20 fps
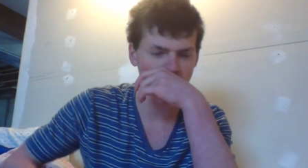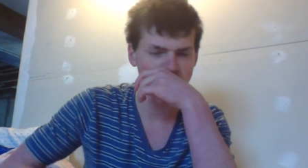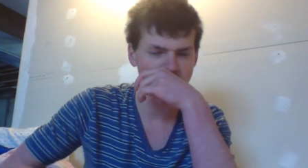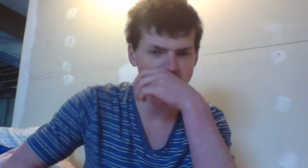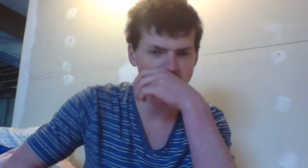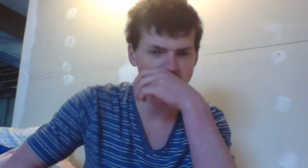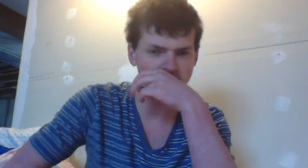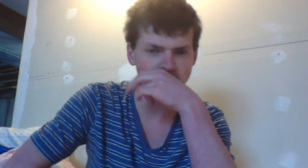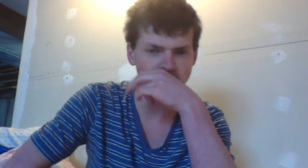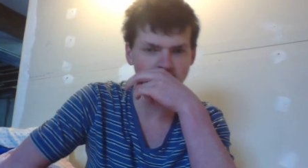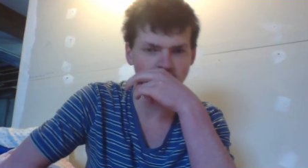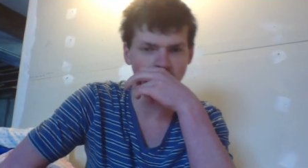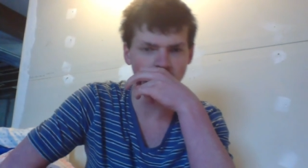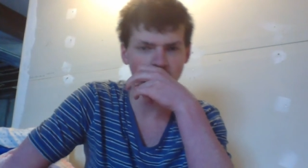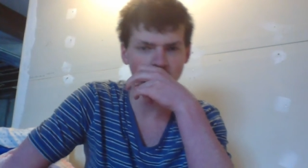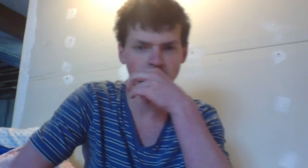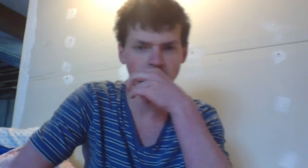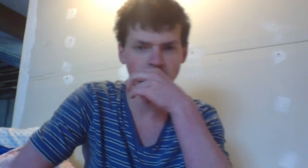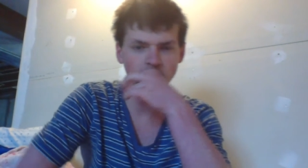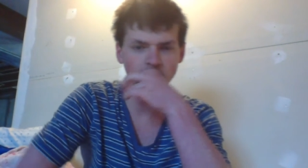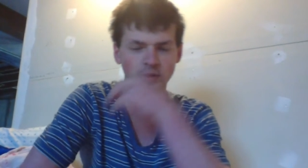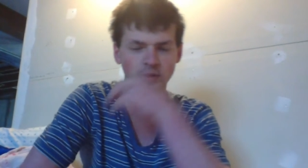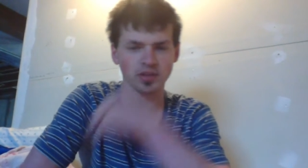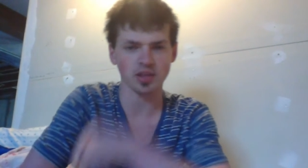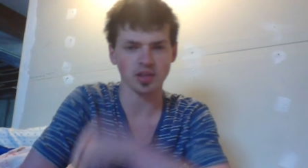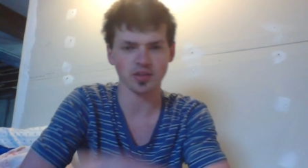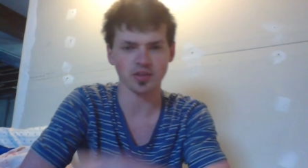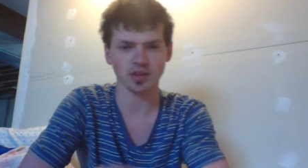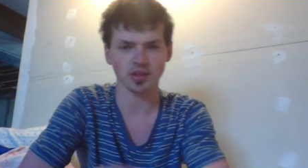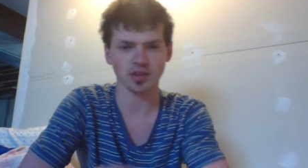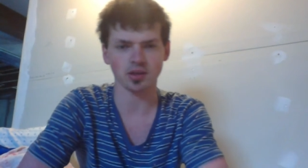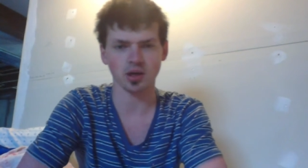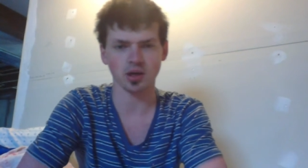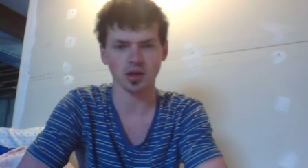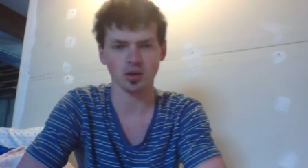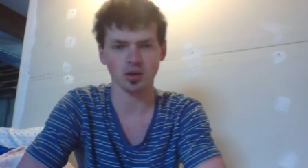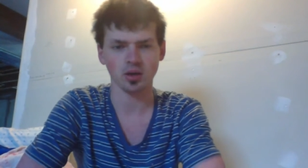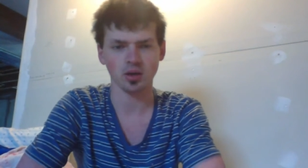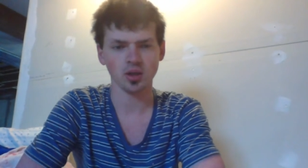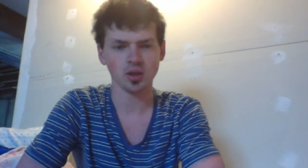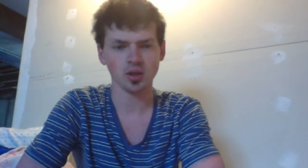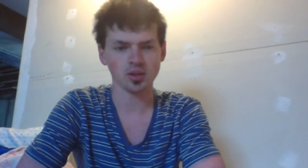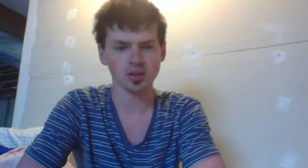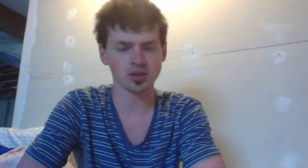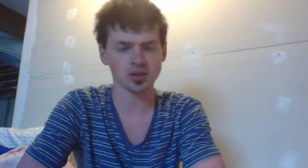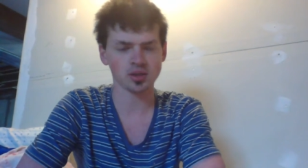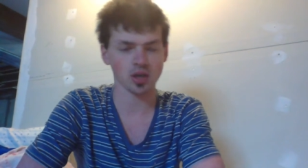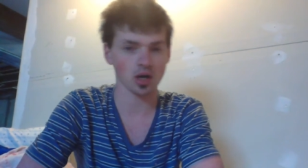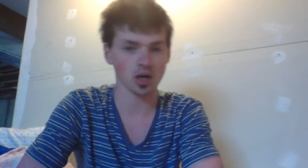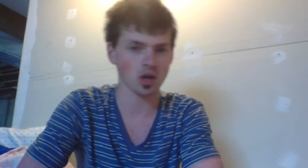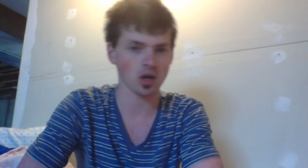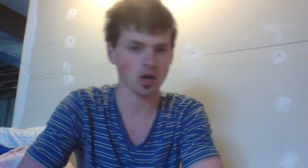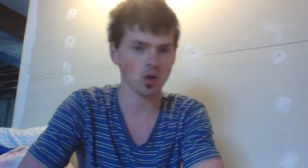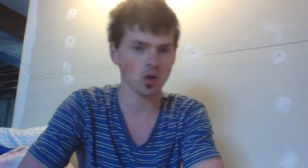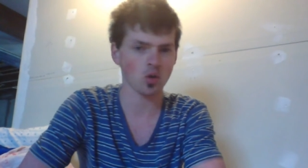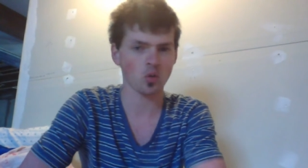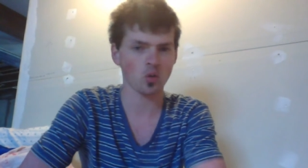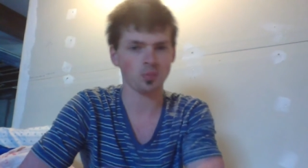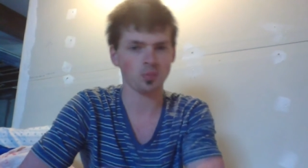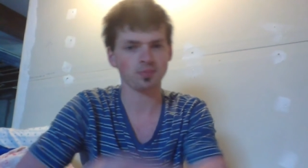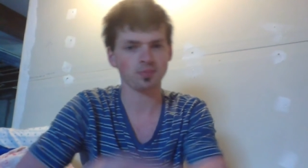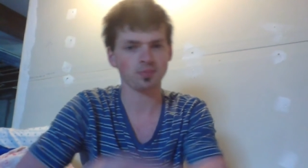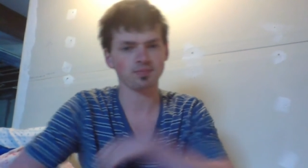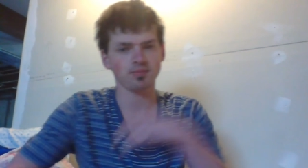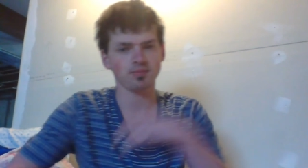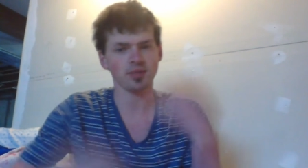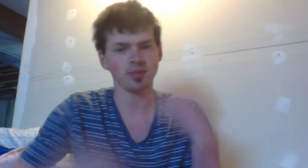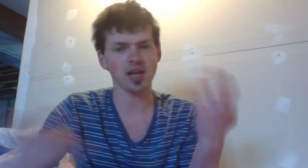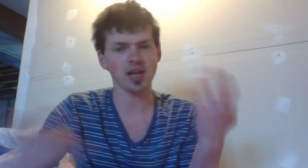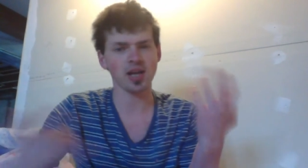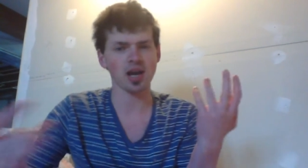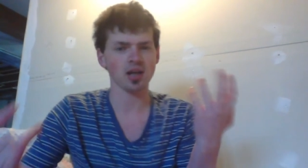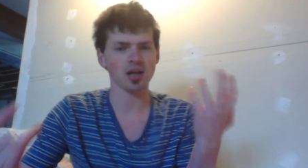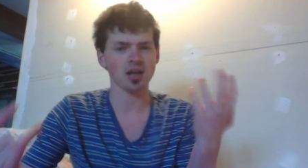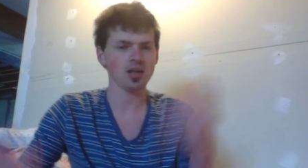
into detail on it with that thing, though. So, yeah.